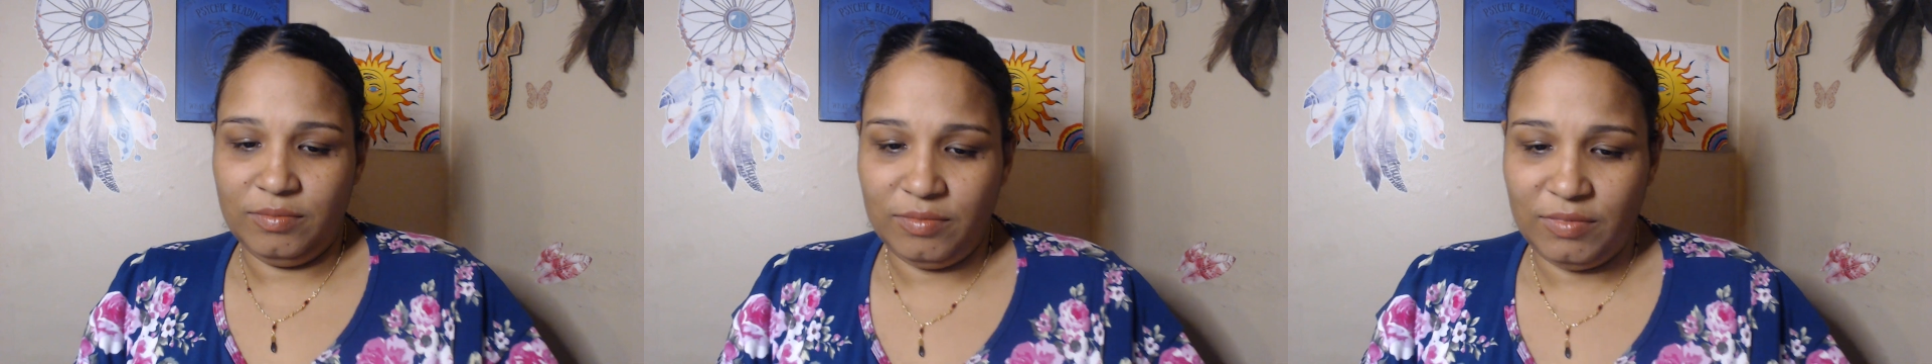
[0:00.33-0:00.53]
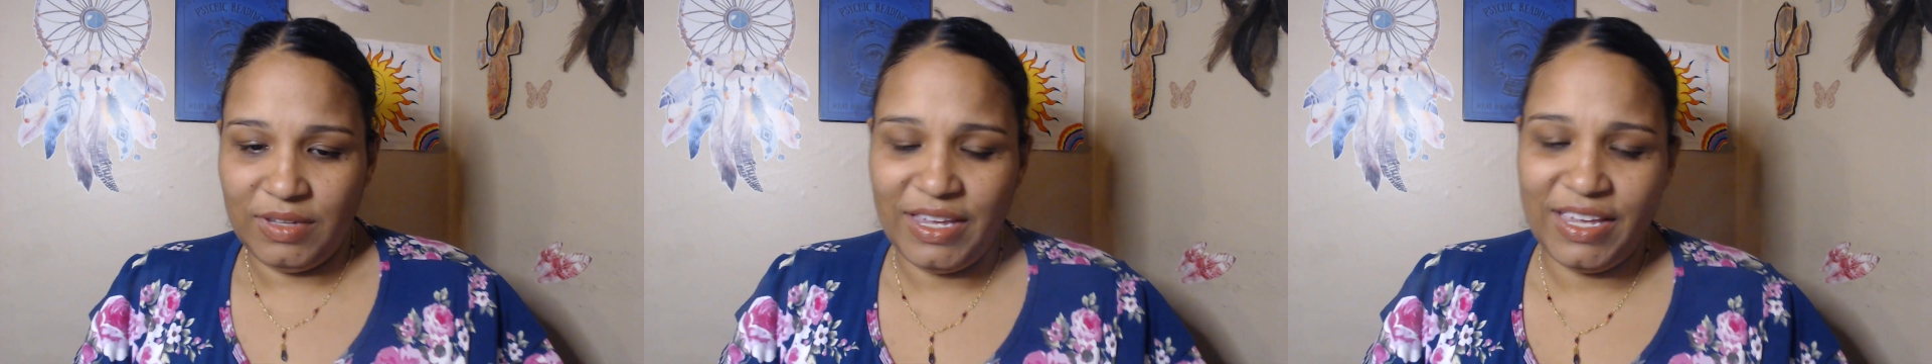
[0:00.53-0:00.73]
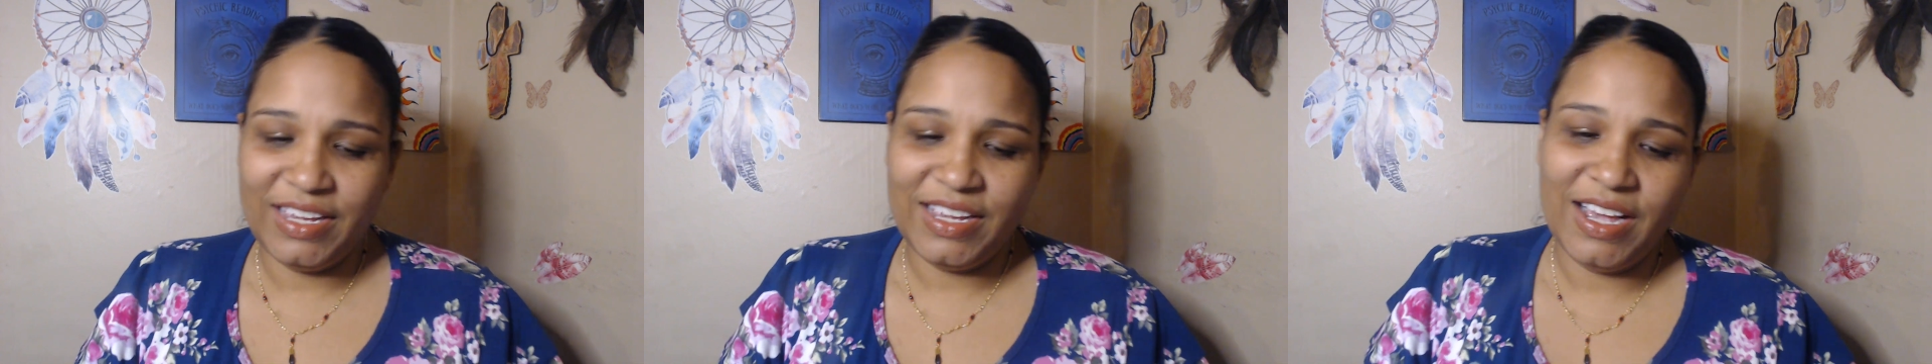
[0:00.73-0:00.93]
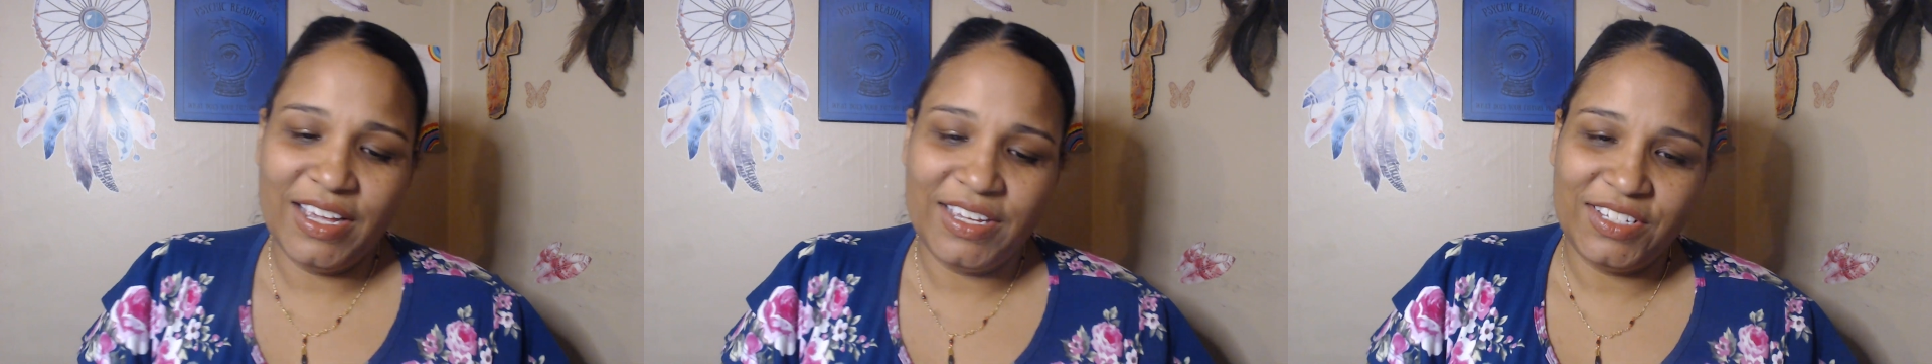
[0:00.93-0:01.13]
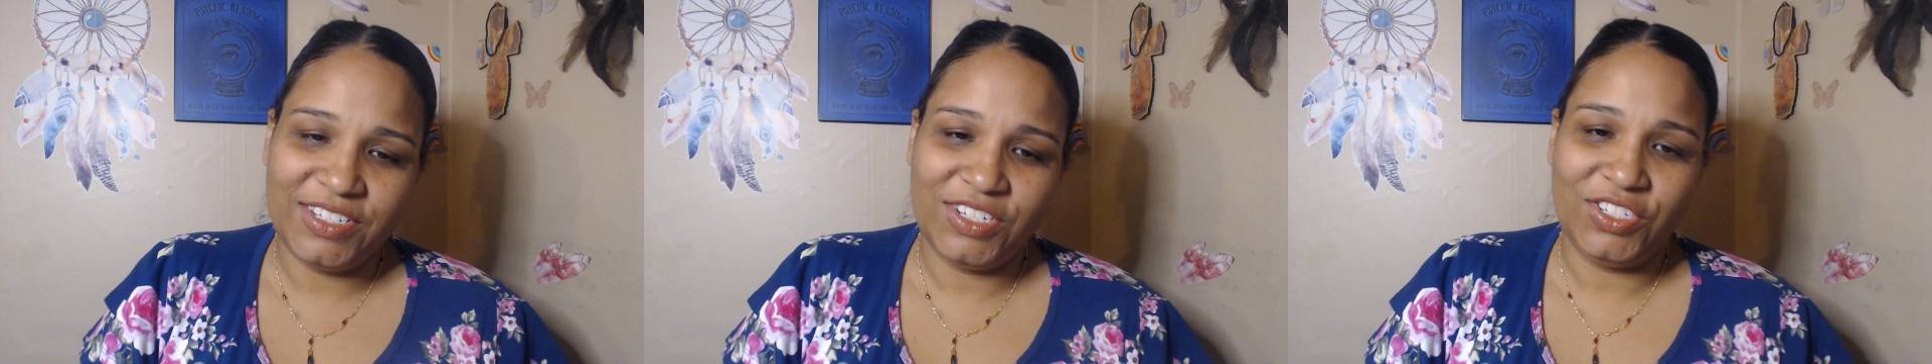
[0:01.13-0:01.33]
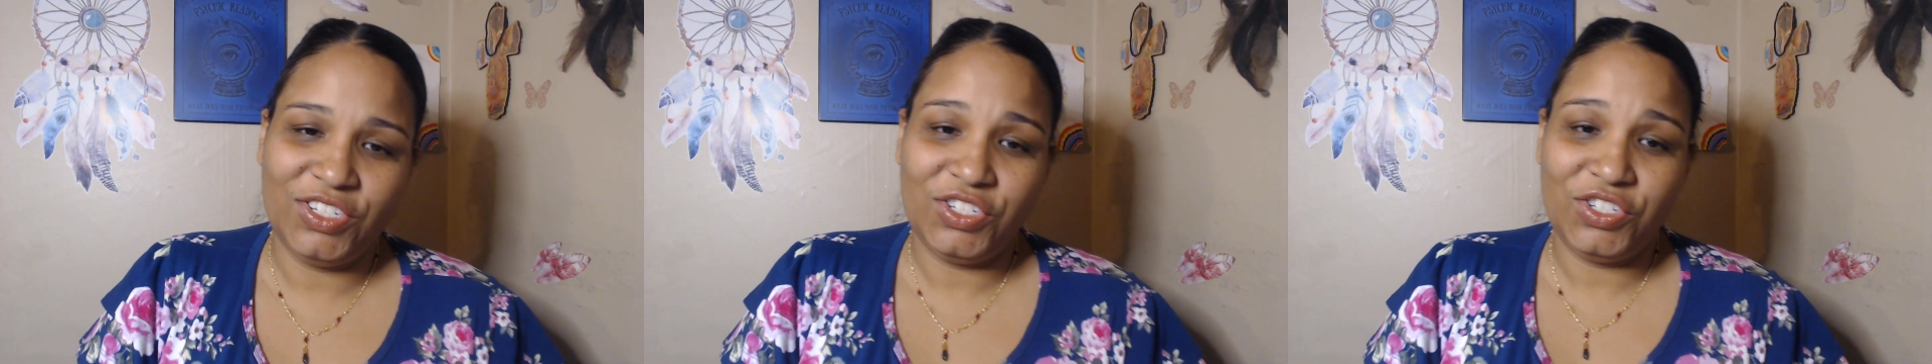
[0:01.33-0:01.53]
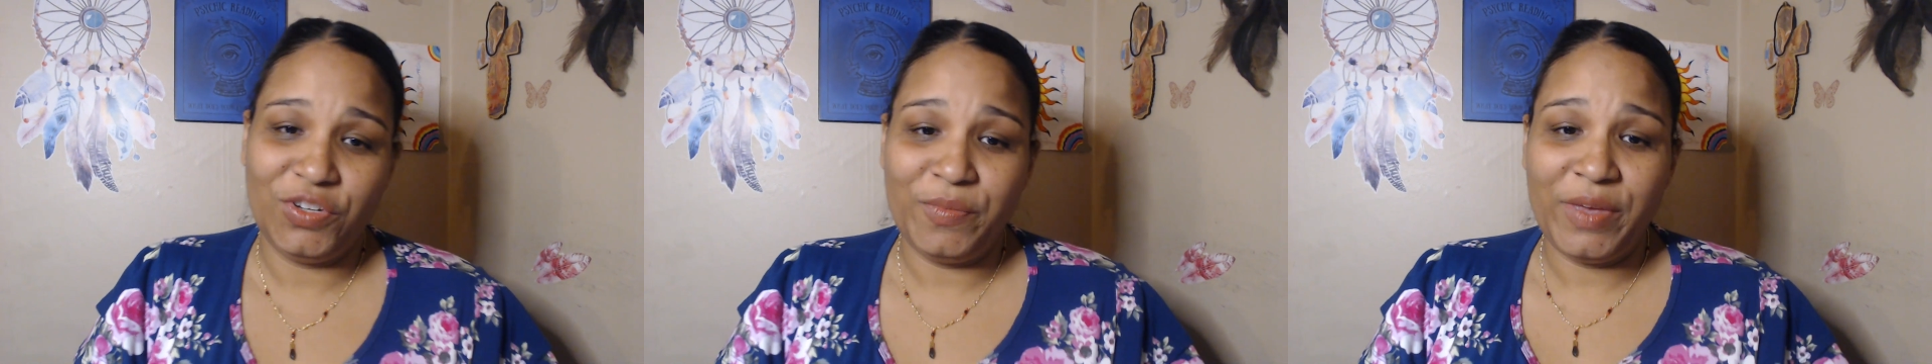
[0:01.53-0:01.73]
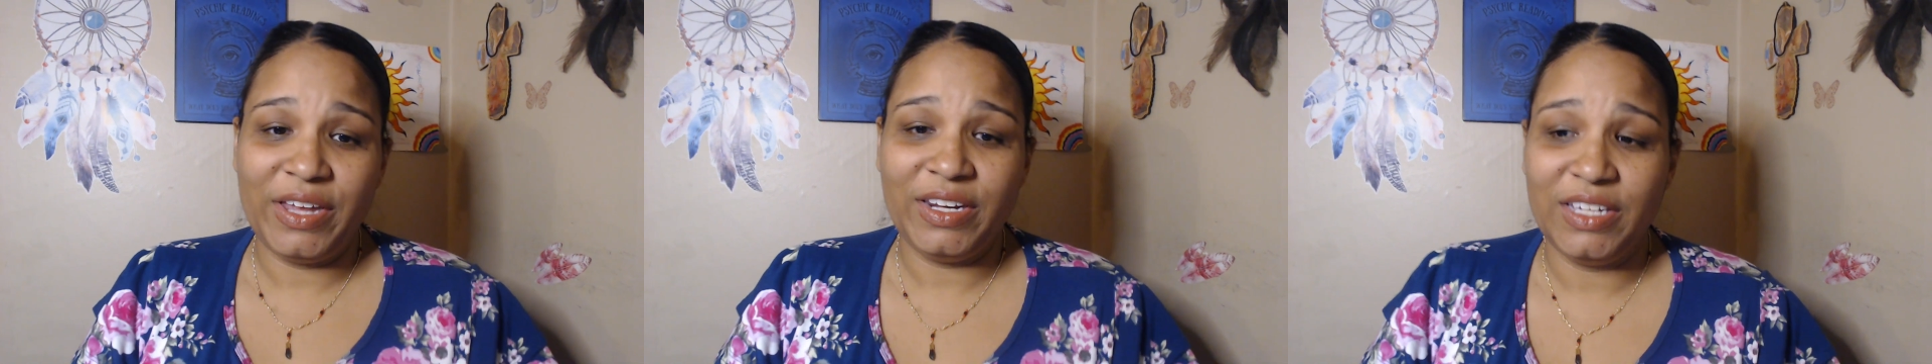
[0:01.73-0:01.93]
Hey guys, this is
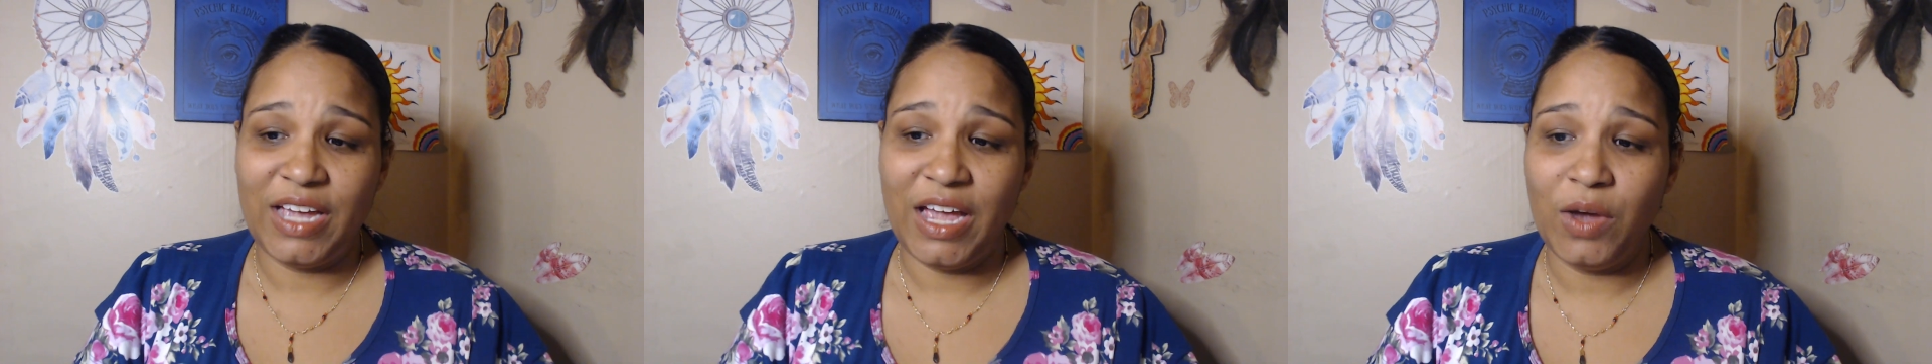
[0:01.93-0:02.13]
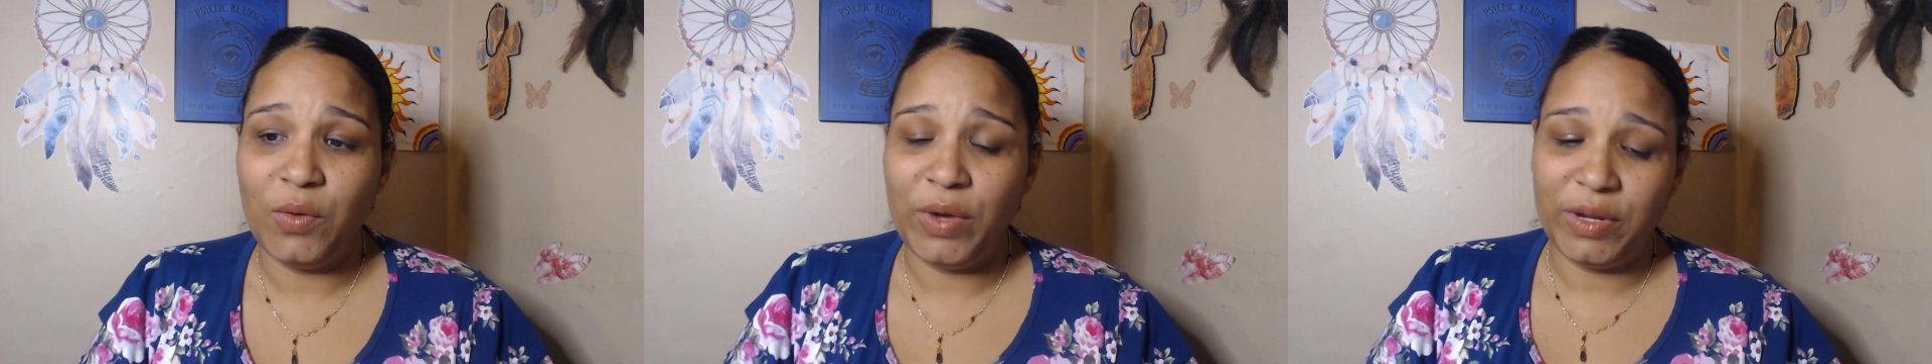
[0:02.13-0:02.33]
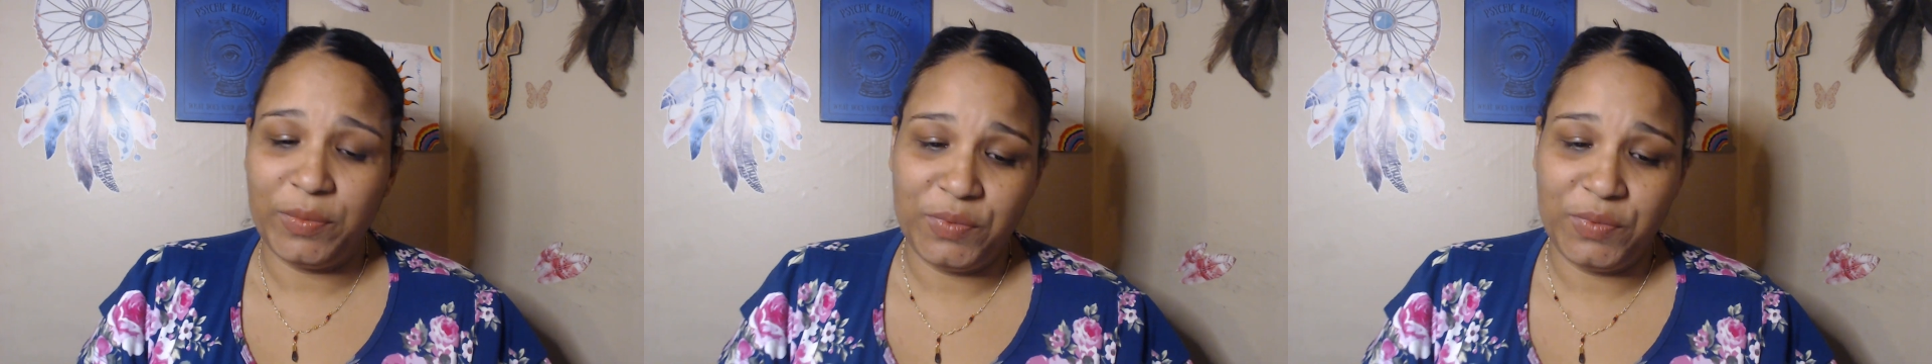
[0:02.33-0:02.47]
Shamanic Arawak